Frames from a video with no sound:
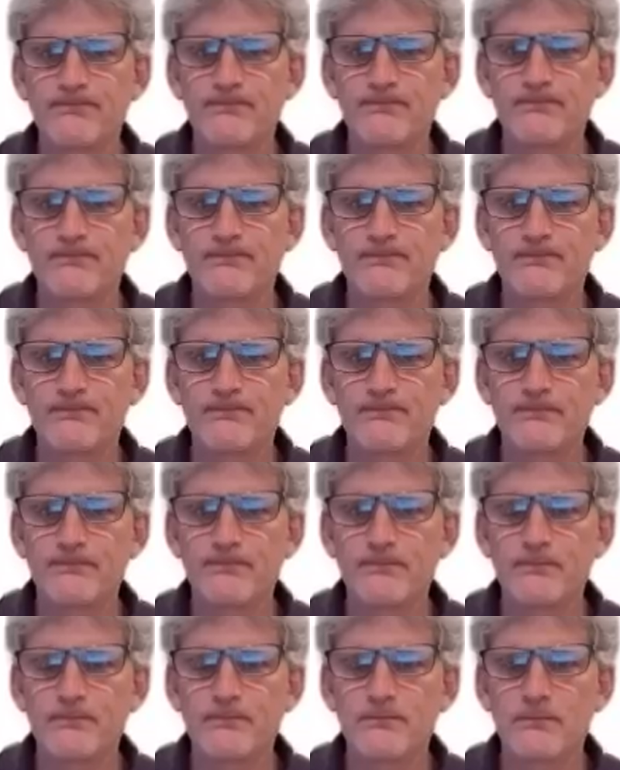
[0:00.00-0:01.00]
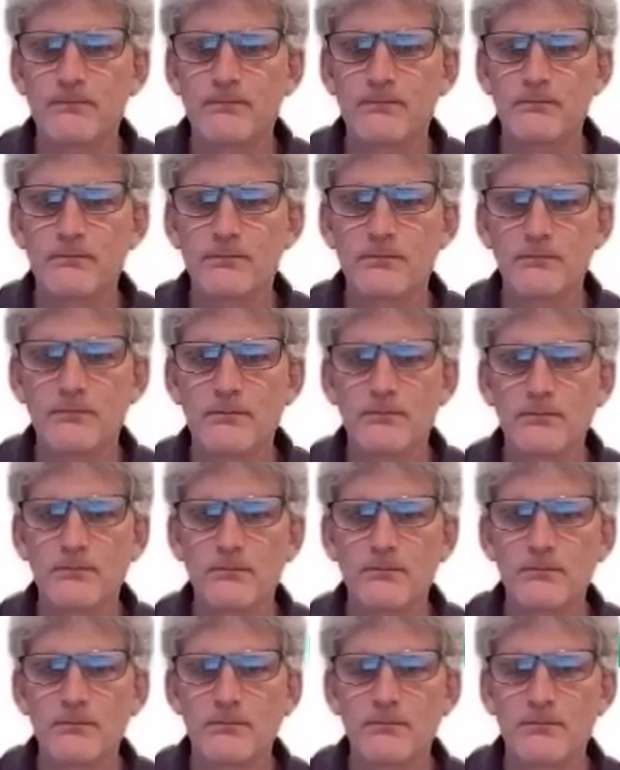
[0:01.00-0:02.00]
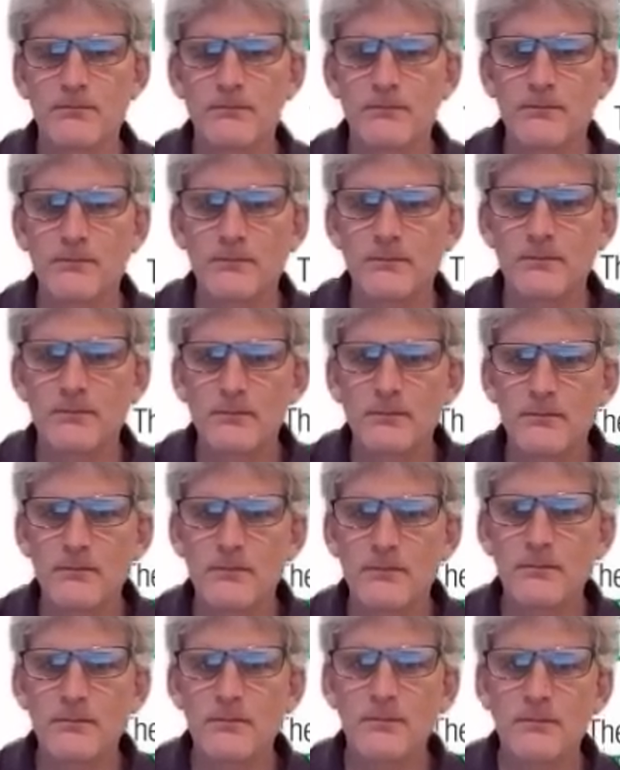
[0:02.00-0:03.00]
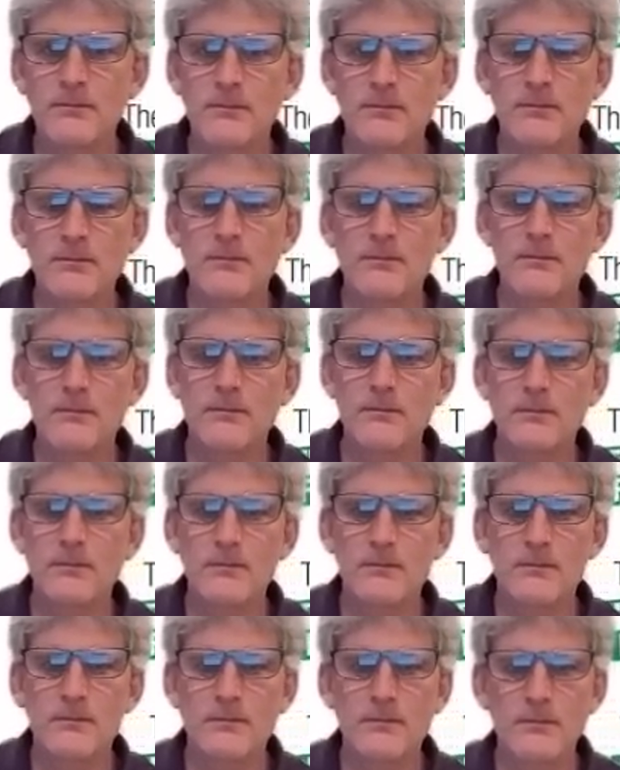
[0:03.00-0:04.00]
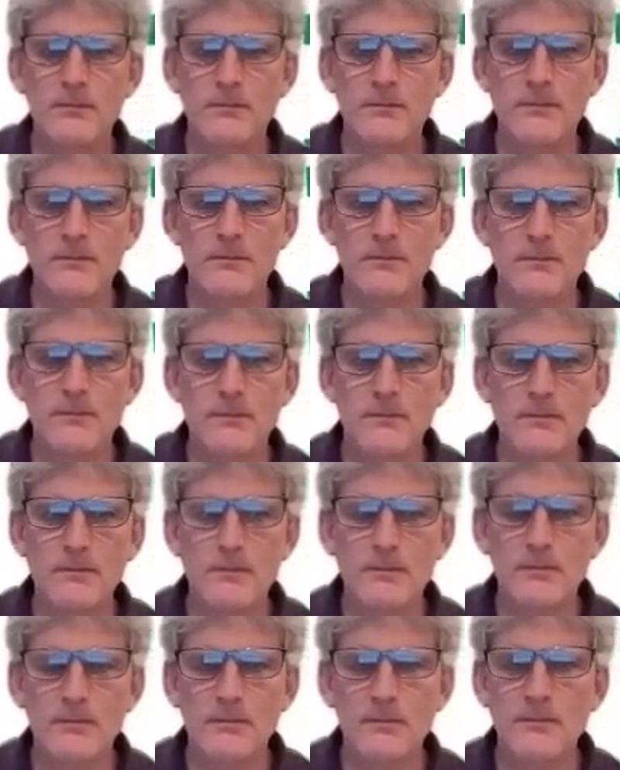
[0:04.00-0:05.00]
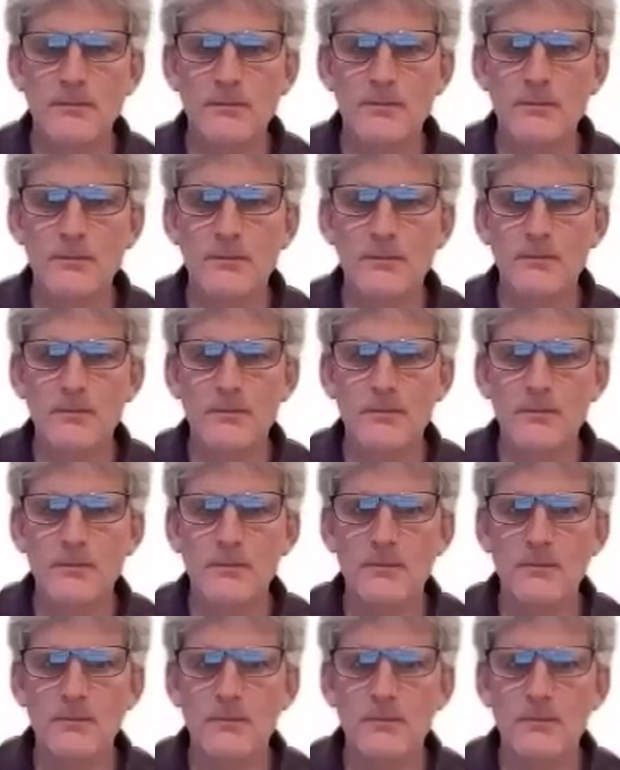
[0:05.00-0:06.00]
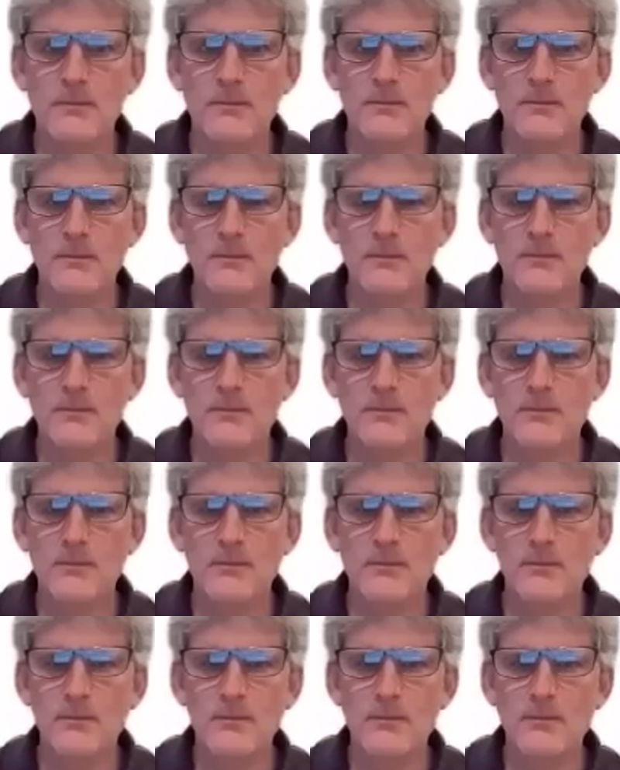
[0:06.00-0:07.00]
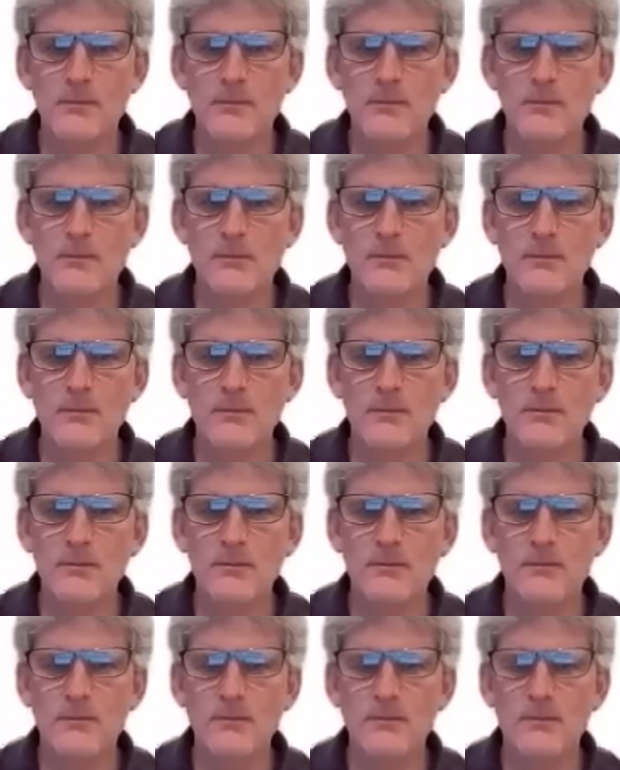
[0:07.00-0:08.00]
This person isn't speaking.